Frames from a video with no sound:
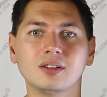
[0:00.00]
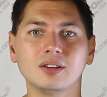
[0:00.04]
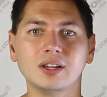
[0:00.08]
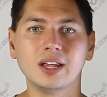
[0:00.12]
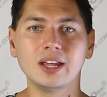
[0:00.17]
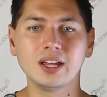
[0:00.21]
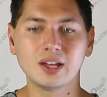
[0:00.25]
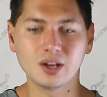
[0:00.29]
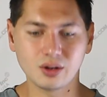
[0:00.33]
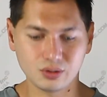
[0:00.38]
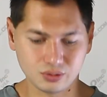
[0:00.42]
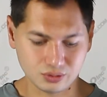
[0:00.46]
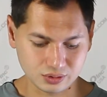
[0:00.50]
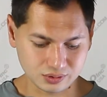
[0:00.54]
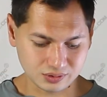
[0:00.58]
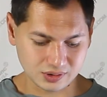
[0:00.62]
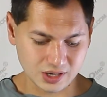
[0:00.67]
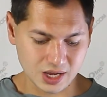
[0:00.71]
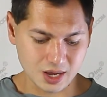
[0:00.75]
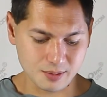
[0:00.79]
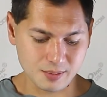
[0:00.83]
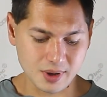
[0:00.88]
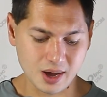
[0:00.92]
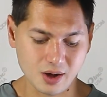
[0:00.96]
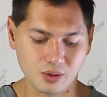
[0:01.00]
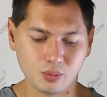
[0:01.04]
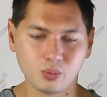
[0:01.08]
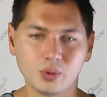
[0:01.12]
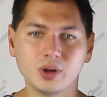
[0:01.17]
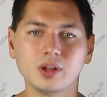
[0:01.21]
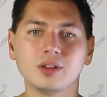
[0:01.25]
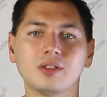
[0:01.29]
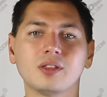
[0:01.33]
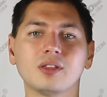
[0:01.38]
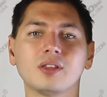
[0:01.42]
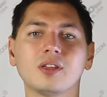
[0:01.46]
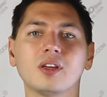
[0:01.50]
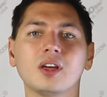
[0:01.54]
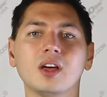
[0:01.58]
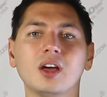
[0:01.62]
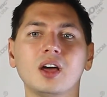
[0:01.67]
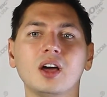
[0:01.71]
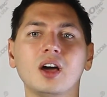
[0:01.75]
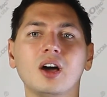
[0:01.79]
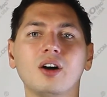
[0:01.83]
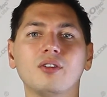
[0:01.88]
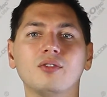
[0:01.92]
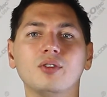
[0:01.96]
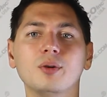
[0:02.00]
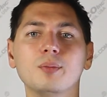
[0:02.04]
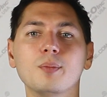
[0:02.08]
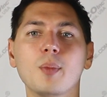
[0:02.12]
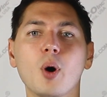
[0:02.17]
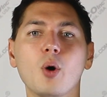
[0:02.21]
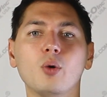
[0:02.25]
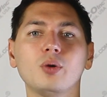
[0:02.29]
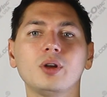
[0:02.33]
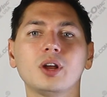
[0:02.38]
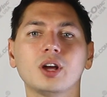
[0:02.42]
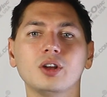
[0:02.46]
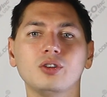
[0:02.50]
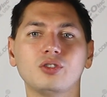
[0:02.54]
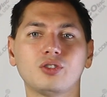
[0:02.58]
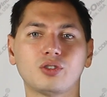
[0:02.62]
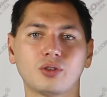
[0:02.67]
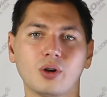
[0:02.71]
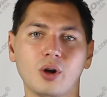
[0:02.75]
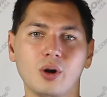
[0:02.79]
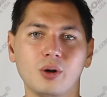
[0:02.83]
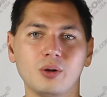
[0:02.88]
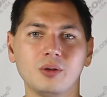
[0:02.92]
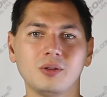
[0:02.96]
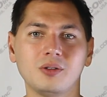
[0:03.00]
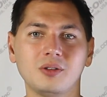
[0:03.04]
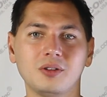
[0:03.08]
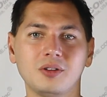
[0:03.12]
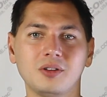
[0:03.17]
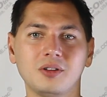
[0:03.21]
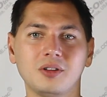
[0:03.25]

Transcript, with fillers: Linco just came out with remote control.